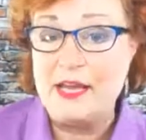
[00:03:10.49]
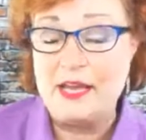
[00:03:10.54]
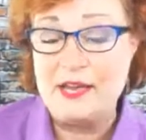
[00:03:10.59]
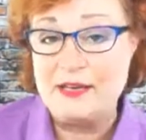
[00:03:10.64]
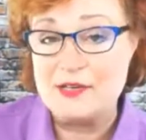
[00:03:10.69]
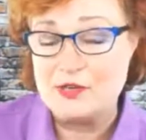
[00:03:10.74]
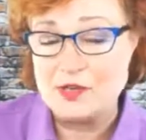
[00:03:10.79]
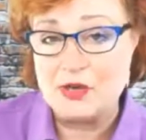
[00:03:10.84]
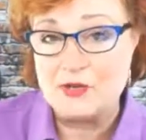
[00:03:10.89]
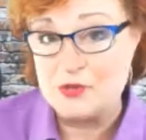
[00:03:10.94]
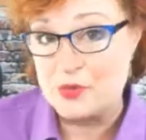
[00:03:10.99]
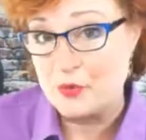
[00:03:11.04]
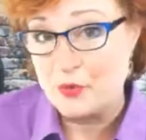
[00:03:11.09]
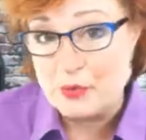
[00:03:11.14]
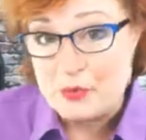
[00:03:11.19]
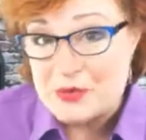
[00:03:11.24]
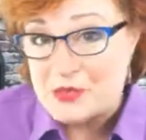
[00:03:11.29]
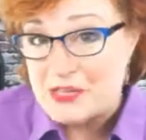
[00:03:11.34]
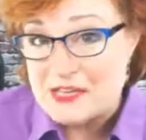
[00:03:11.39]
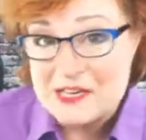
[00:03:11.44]
And it's also the
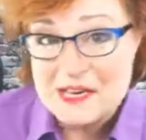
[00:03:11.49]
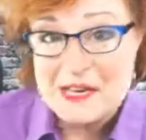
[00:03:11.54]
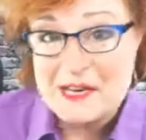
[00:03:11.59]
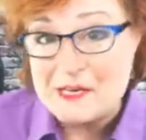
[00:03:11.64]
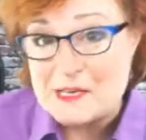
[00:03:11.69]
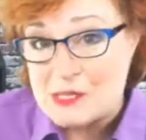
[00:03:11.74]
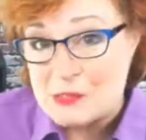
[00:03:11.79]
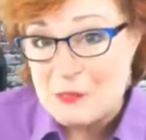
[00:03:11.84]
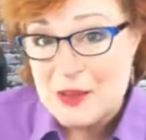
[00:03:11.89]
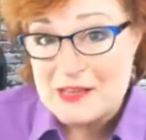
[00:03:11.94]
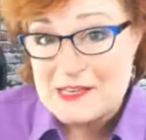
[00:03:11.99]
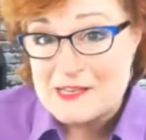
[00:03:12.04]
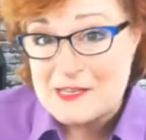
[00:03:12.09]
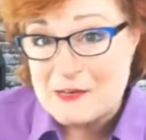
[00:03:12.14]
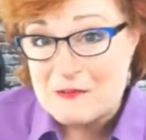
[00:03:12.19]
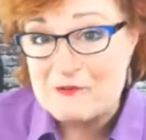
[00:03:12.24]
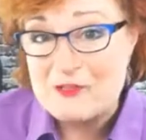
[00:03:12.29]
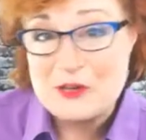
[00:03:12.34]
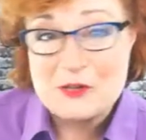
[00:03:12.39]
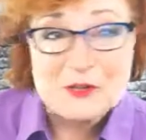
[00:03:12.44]
most
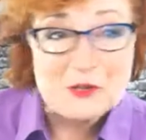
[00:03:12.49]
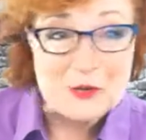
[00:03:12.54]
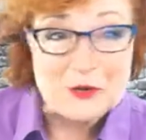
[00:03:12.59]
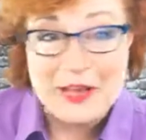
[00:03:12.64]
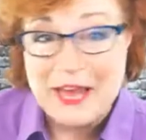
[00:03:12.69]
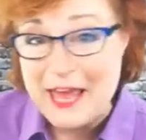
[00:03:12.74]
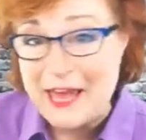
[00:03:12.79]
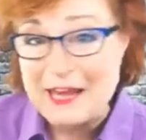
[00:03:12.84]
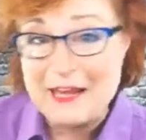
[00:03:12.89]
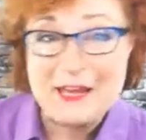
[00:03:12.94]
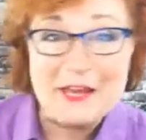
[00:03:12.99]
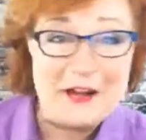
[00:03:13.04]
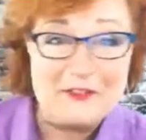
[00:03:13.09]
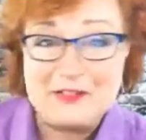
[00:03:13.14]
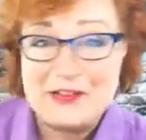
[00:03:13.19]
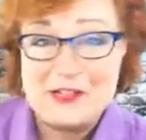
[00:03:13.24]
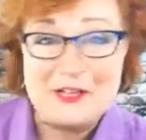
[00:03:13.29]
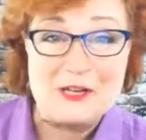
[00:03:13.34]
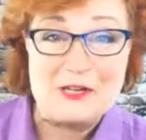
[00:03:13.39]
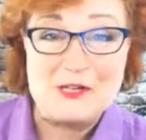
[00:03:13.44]
inexpensive and it's organic and
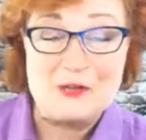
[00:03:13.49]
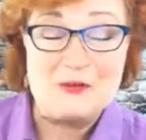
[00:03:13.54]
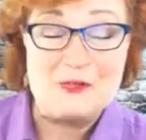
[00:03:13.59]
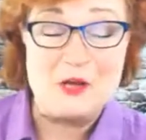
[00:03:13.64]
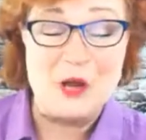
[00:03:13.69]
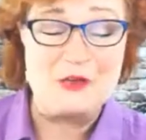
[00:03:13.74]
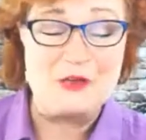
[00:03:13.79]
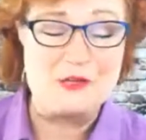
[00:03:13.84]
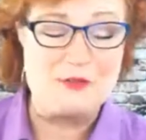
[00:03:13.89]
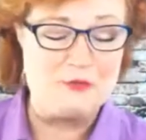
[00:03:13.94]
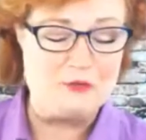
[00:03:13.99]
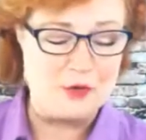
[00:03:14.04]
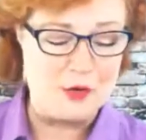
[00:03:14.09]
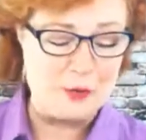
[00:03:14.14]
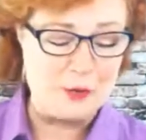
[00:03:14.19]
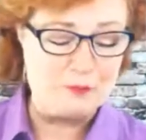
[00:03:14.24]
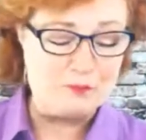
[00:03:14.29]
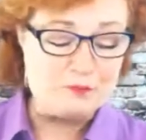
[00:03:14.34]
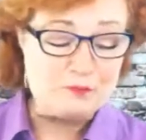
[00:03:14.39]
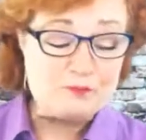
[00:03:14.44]
everything. So it's awesome for
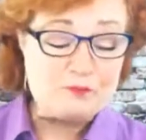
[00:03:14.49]
you.